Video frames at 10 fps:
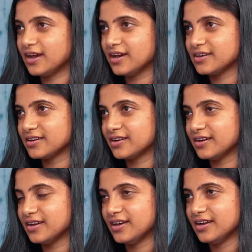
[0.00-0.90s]
are
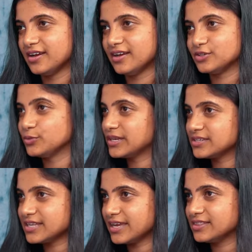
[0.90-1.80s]
uh, doing
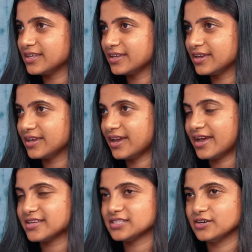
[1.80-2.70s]
design thinking
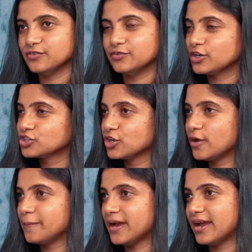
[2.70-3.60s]
as a
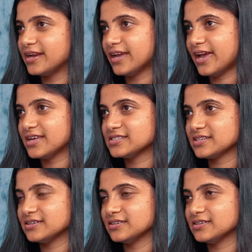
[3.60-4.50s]
workshop and
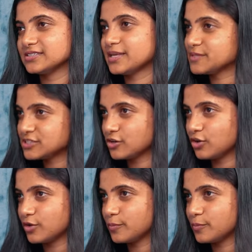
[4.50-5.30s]
as a semester long